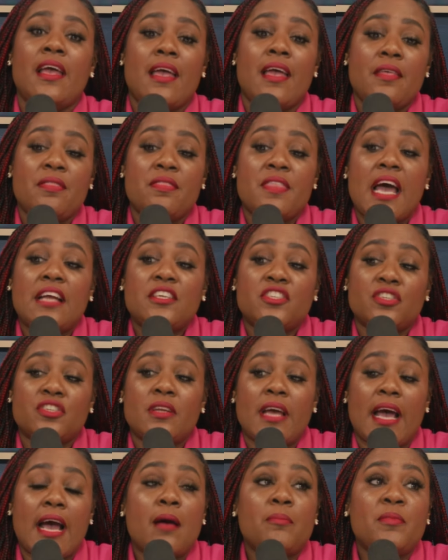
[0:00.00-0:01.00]
And that should
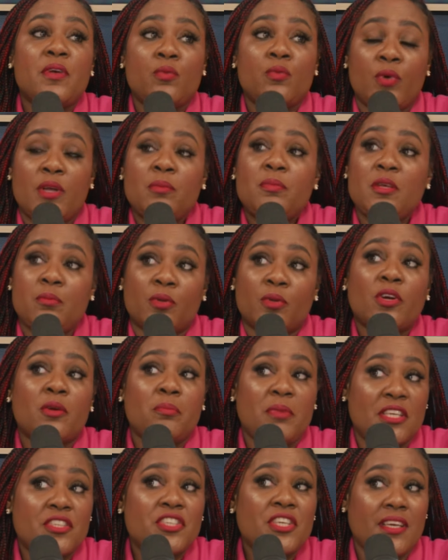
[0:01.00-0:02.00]
happen when people are
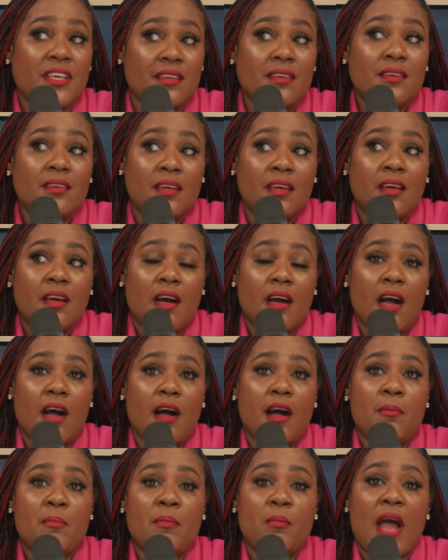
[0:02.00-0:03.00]
pitching.
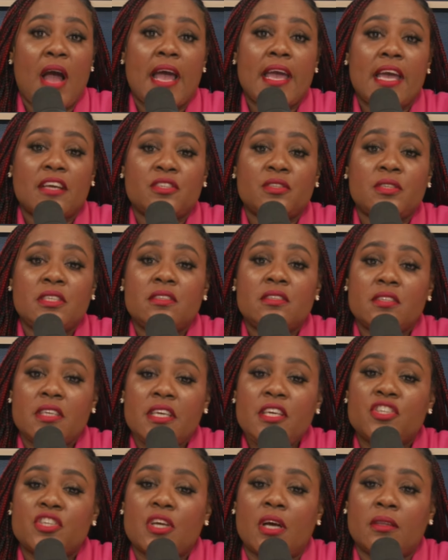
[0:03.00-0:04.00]
Um, I actually
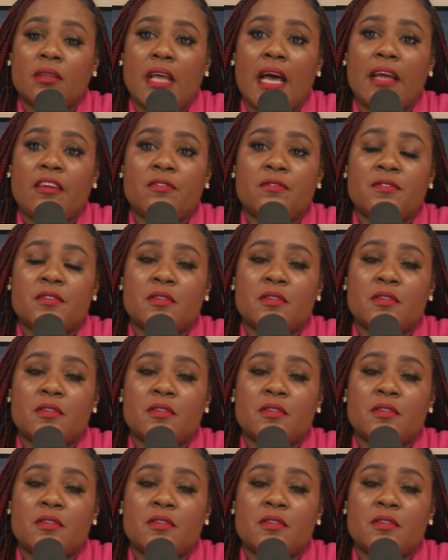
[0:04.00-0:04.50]
teach a lot of